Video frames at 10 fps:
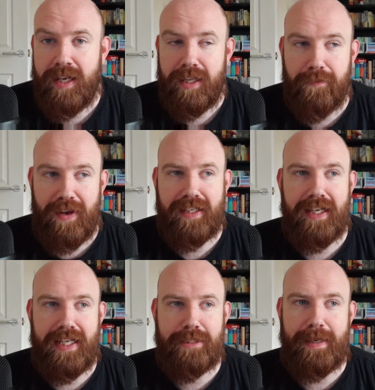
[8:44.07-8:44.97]
The fact that
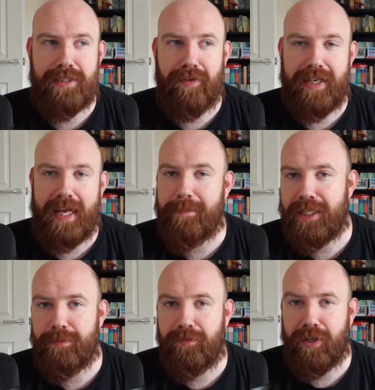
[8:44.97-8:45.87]
they specified that
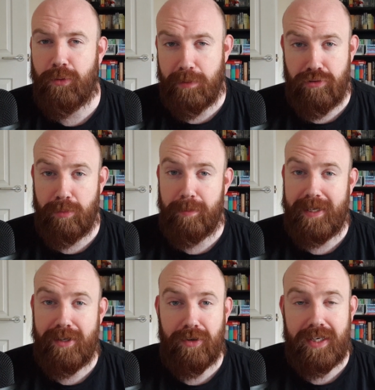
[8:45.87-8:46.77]
makes me think we're probably
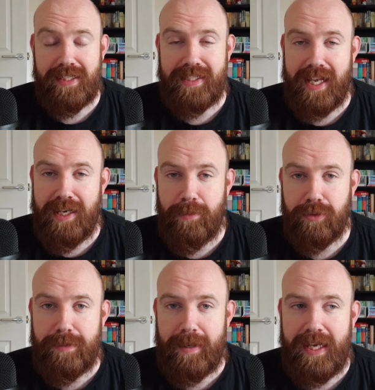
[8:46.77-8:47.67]
not going to see any
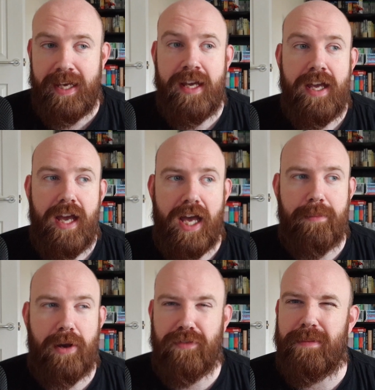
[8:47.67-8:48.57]
multiplayer,
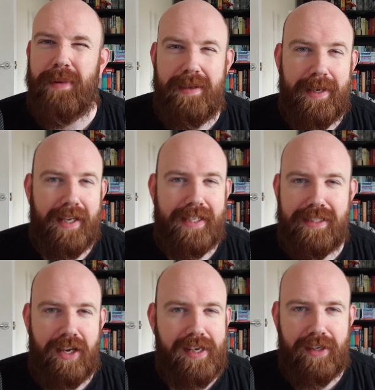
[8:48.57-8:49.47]
other than maybe like a
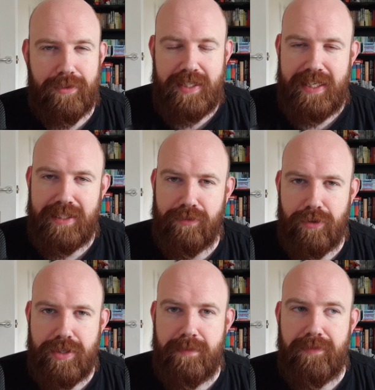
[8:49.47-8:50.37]
tiny little teaser or
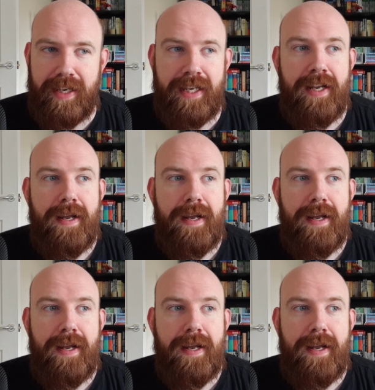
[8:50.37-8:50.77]
something.